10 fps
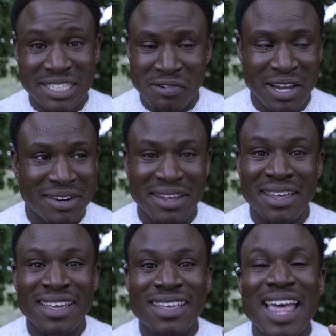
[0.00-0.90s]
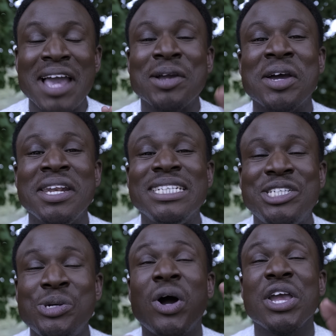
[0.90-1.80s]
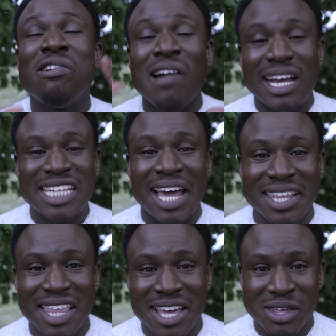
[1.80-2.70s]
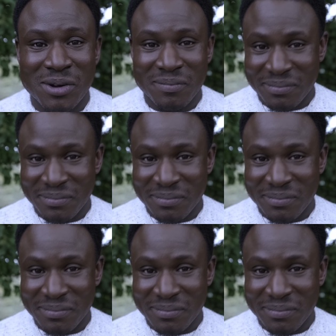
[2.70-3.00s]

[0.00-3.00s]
right? Thank goodness you got your ass out of there though.